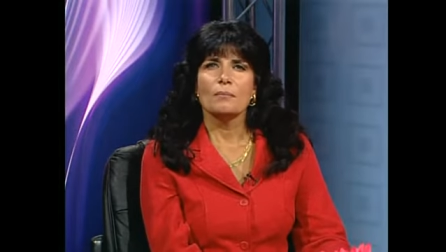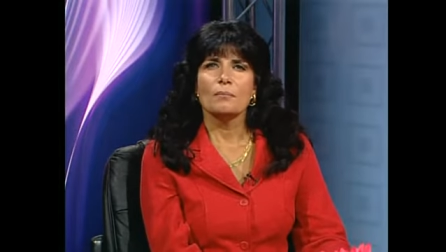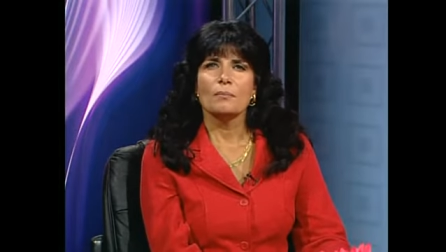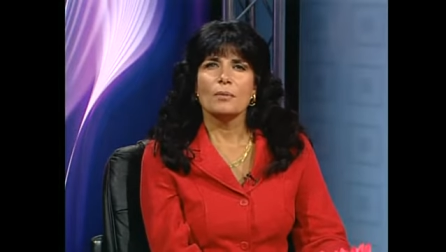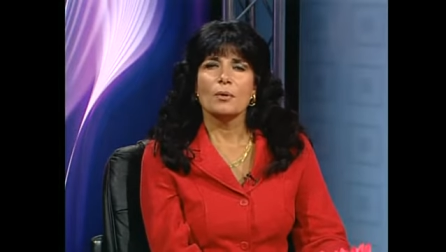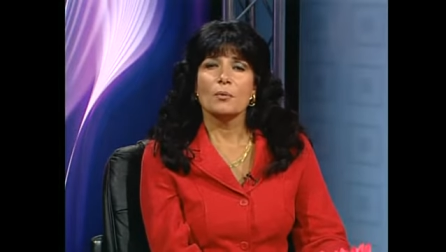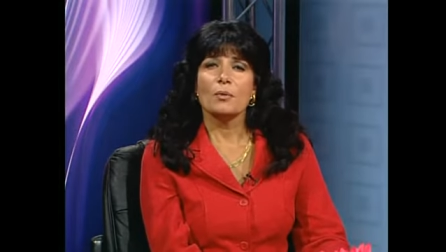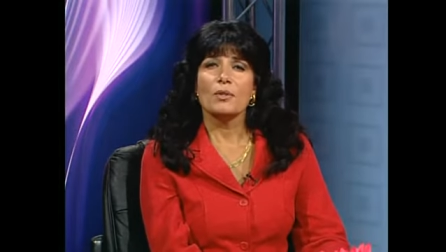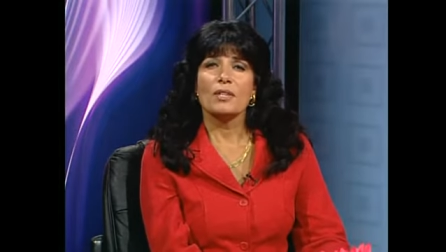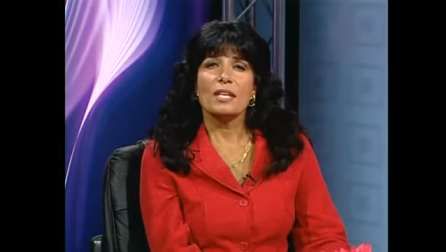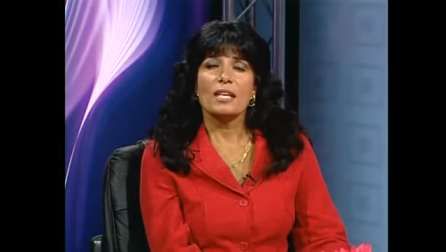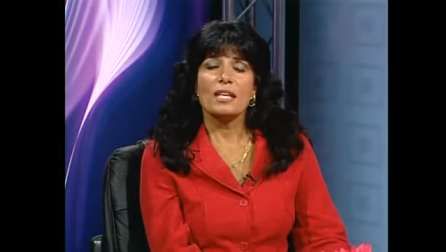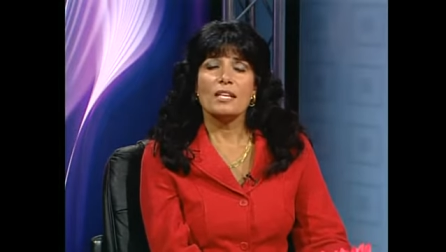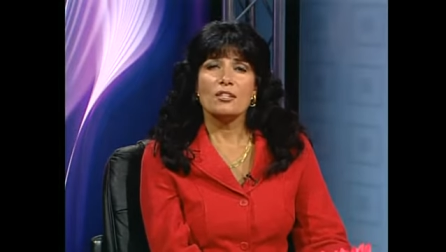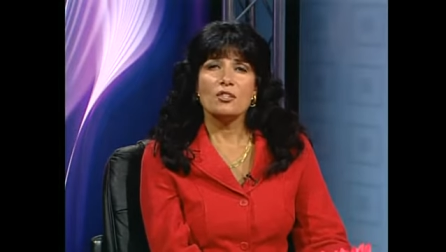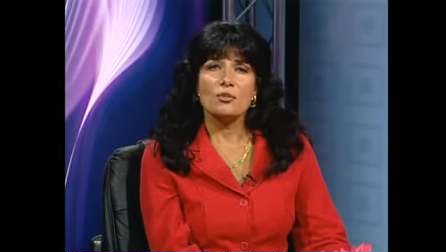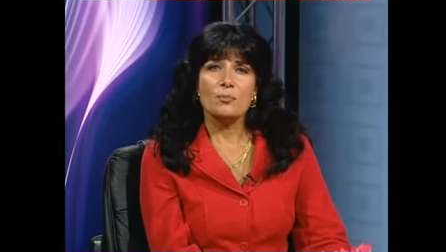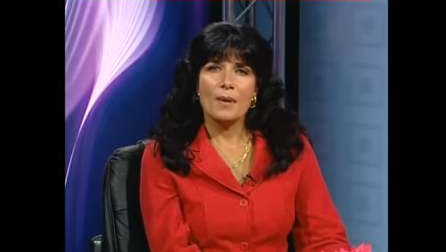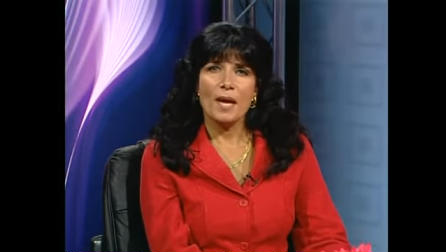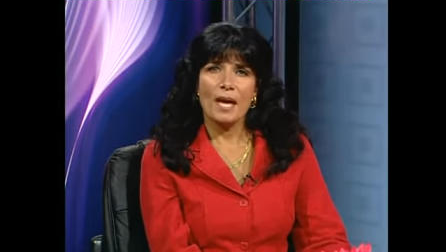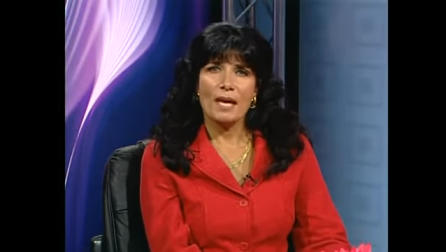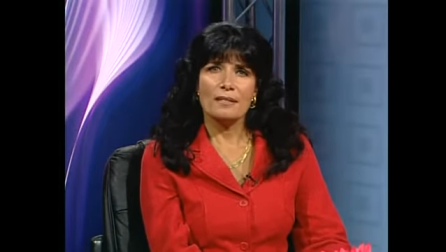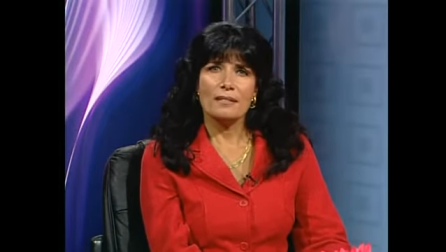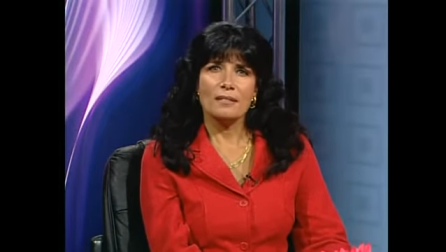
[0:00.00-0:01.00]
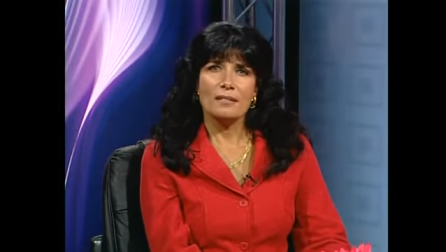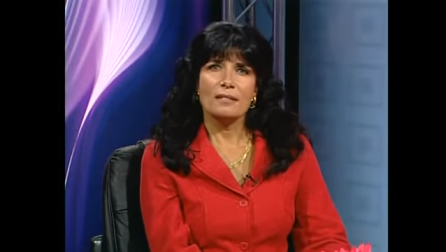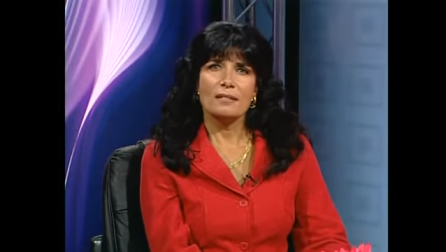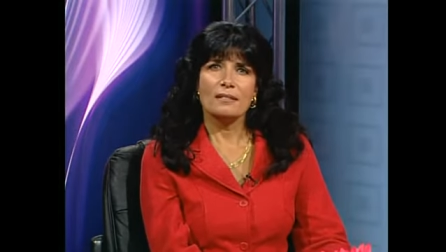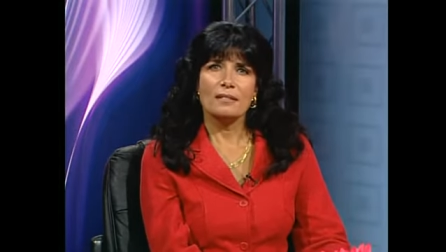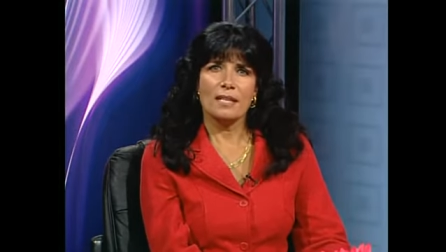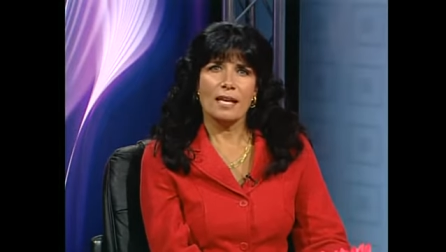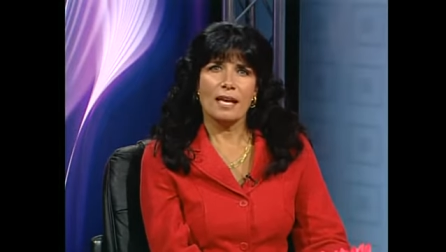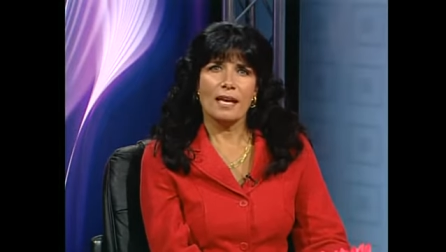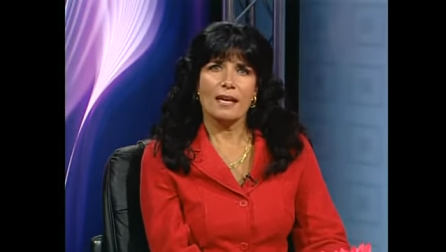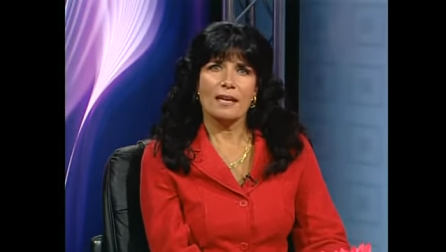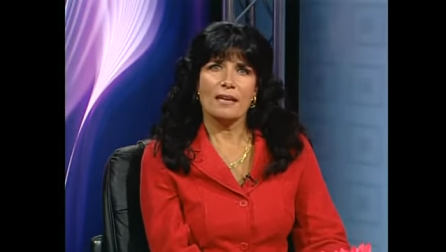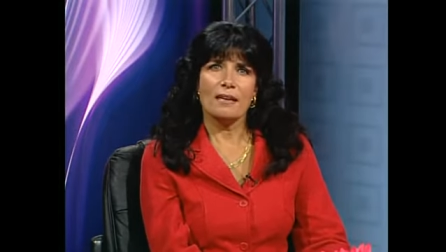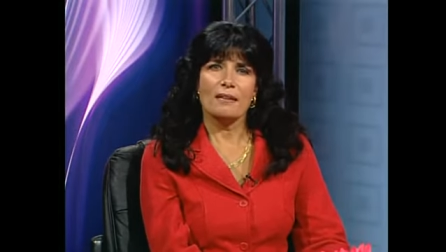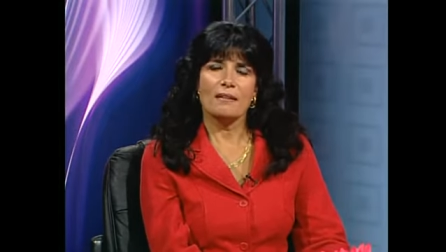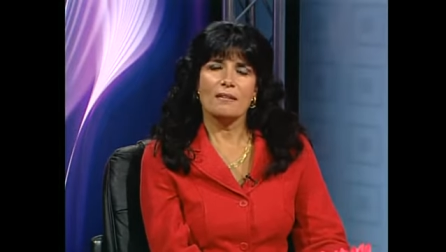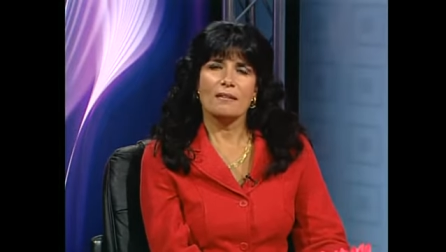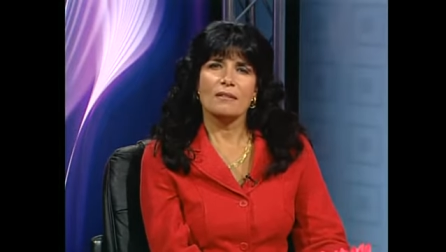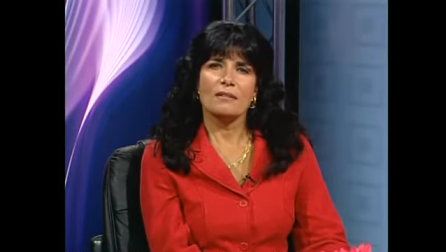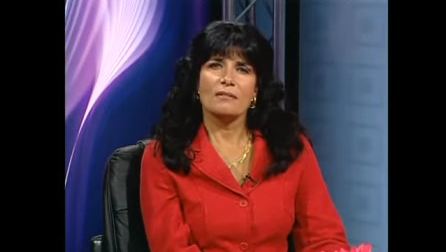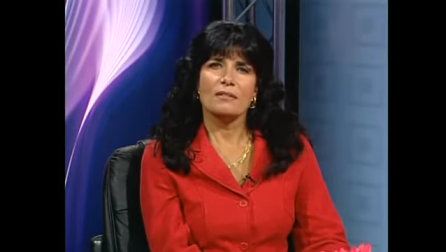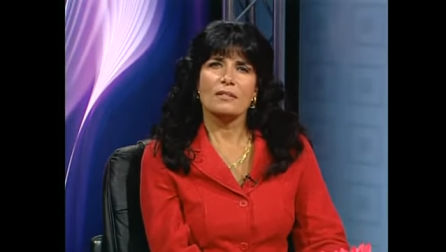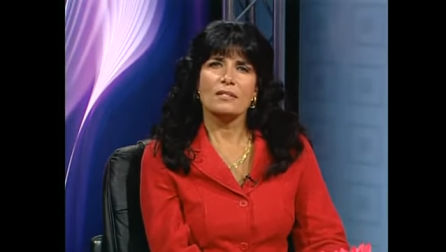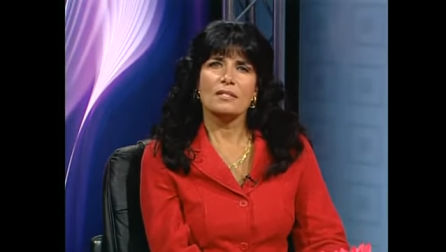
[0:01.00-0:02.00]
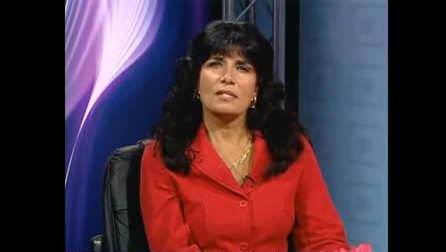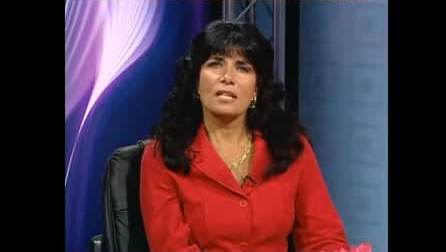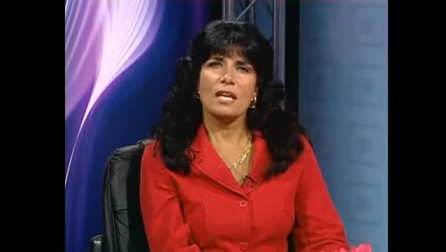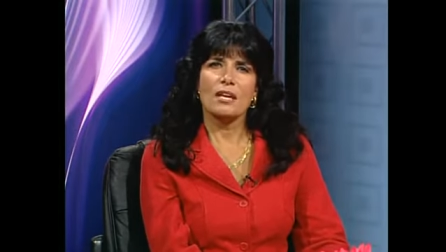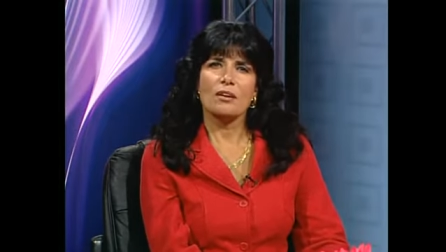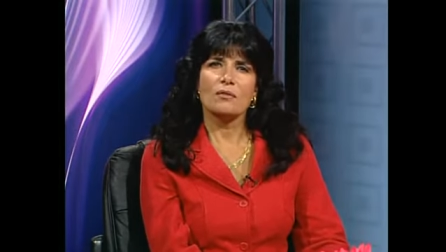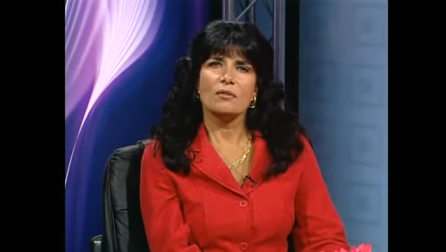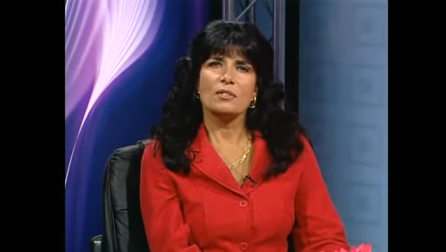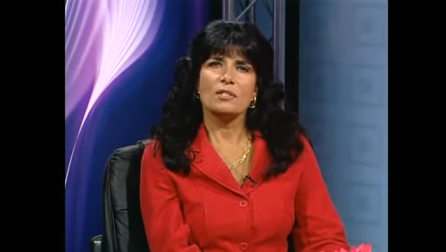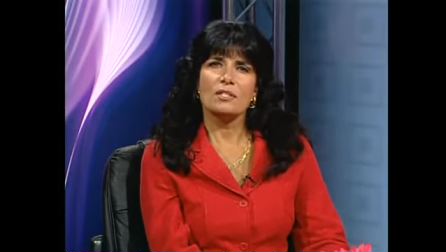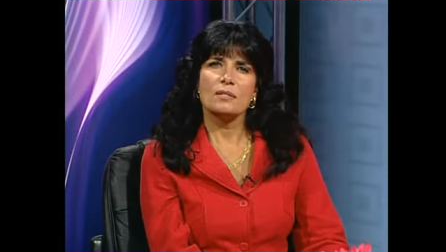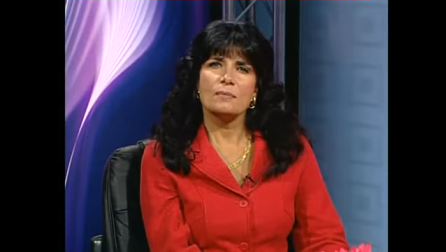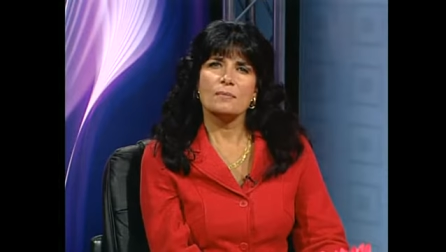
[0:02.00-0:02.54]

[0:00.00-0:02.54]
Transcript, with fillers: But with each passing day, the sacred